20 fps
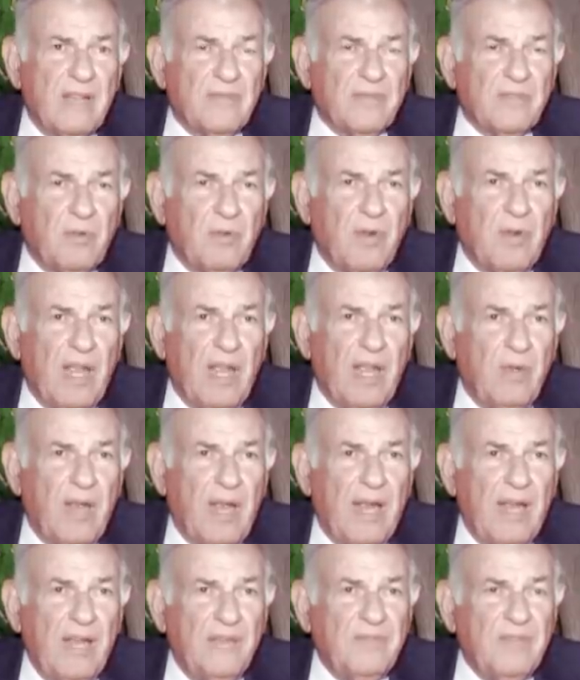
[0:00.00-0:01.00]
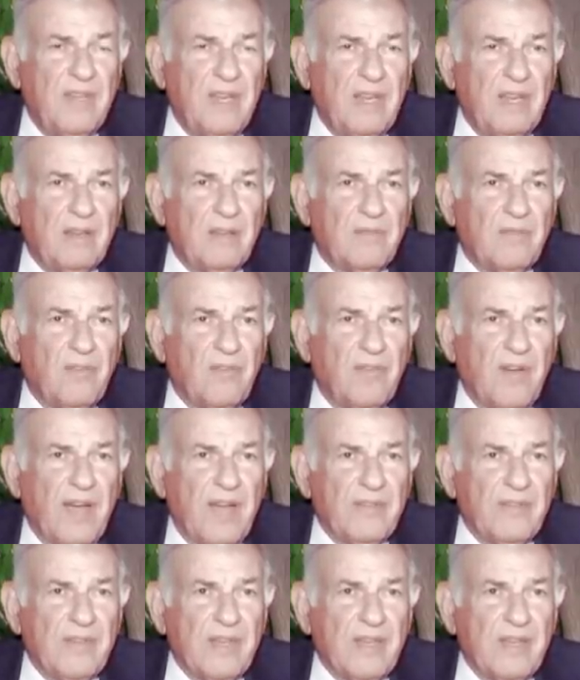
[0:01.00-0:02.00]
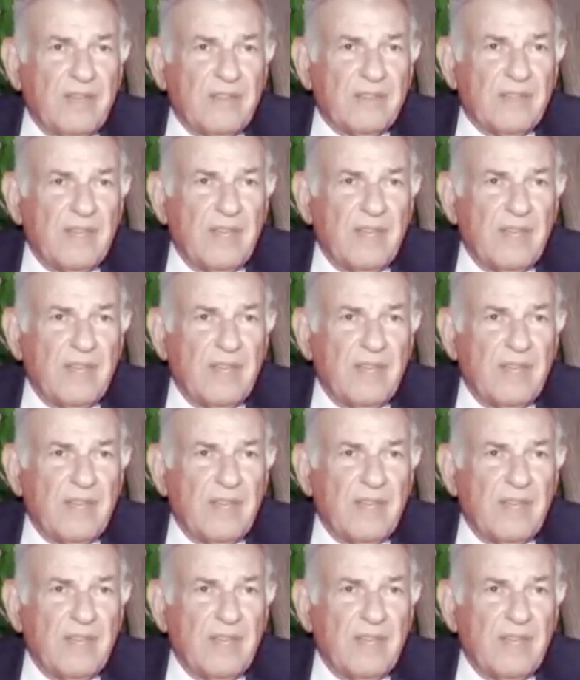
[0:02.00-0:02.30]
After all, I lived in England for 5 years,